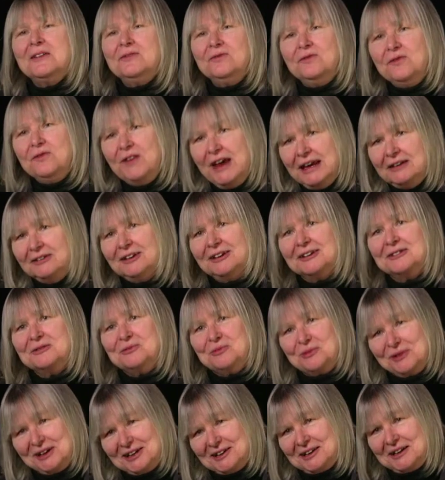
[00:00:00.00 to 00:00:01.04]
invented
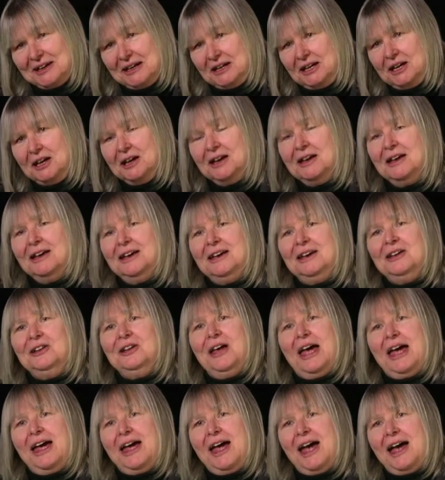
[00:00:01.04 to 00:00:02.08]
really
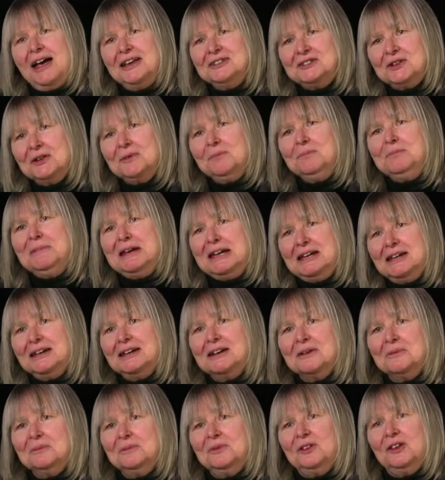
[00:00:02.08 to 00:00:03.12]
as a
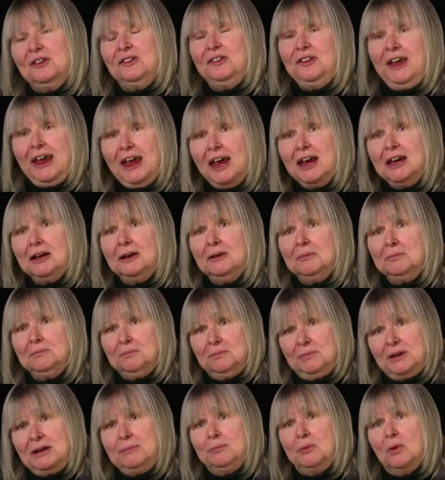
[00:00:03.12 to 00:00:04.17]
medium to take
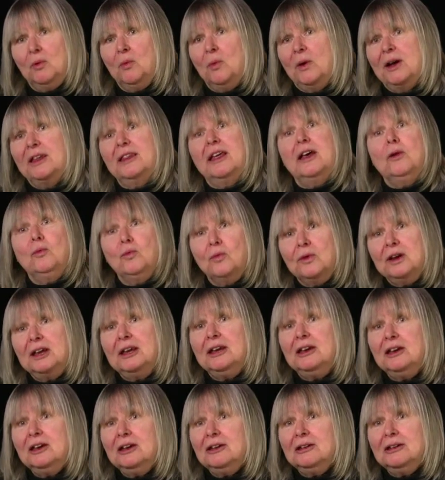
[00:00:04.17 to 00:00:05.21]
people where they
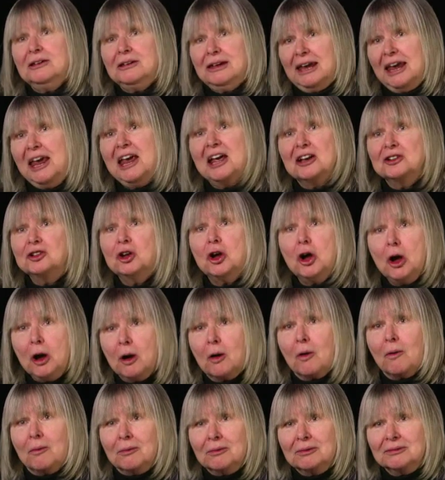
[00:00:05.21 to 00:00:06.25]
really can't
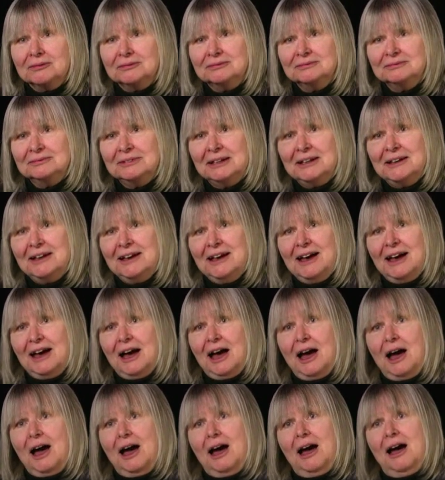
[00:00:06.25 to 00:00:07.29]
go.
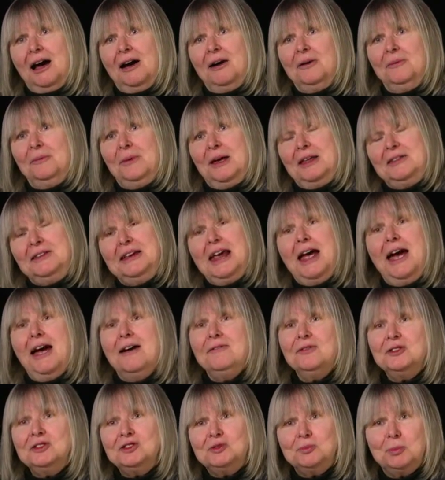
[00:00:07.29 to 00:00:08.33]
And the
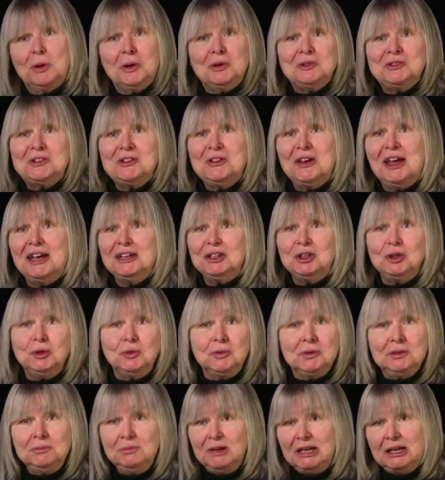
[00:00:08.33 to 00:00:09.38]
average person like
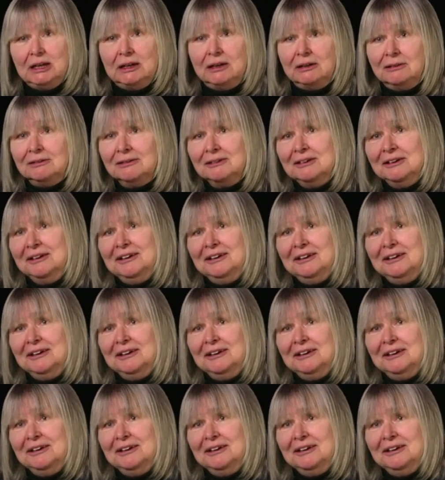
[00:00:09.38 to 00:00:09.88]
you and me